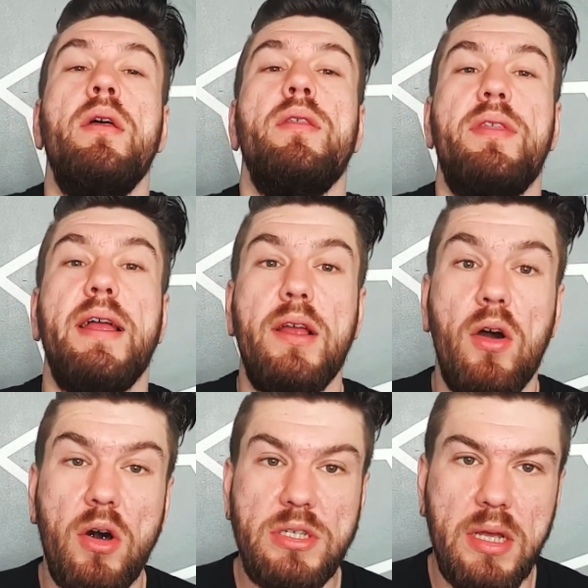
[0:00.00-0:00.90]
thank
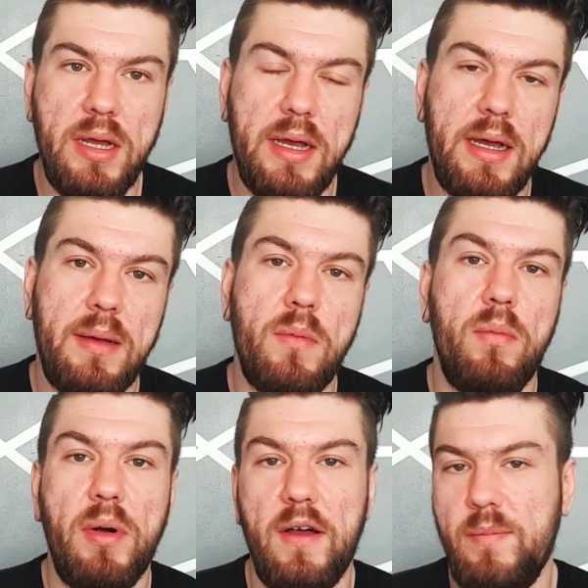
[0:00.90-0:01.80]
God.
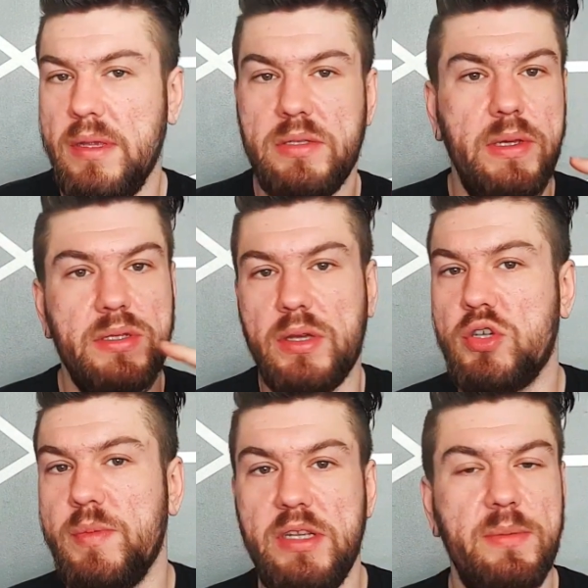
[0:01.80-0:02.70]
But I've been doing
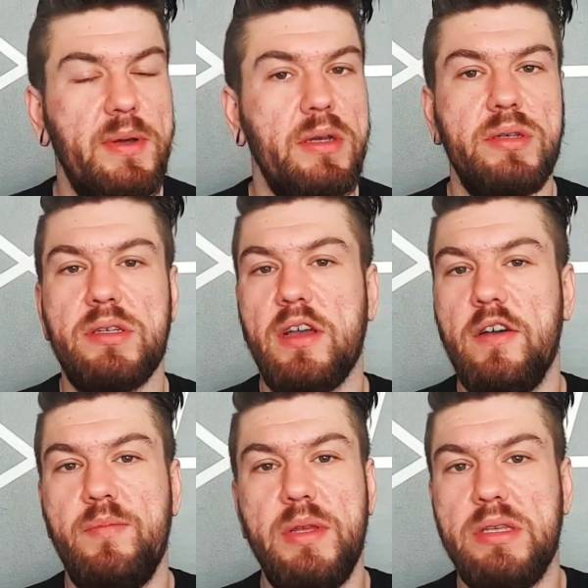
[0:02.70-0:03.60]
social media posts,
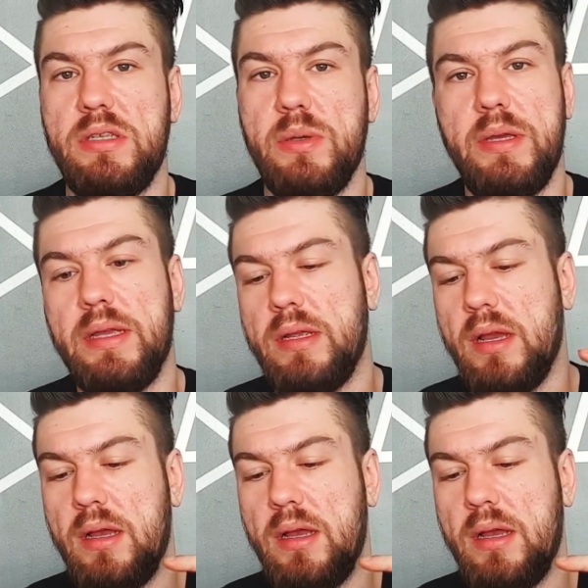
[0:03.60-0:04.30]
I've been doing